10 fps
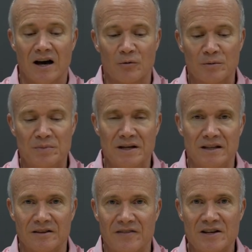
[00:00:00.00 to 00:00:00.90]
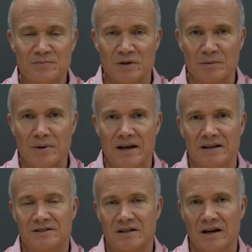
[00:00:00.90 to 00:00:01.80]
would be the Facebook
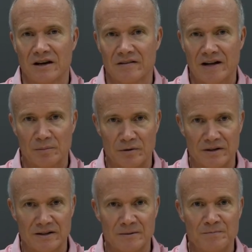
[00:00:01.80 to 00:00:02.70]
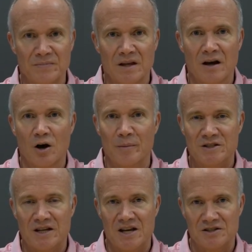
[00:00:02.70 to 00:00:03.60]
page of Alberta Home
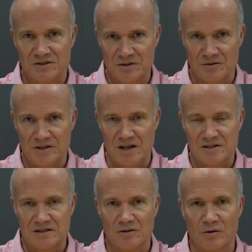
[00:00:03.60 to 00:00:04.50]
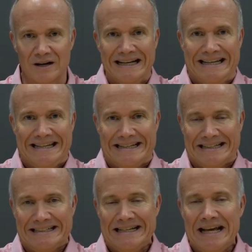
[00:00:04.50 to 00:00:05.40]
Education Association, or AHEA,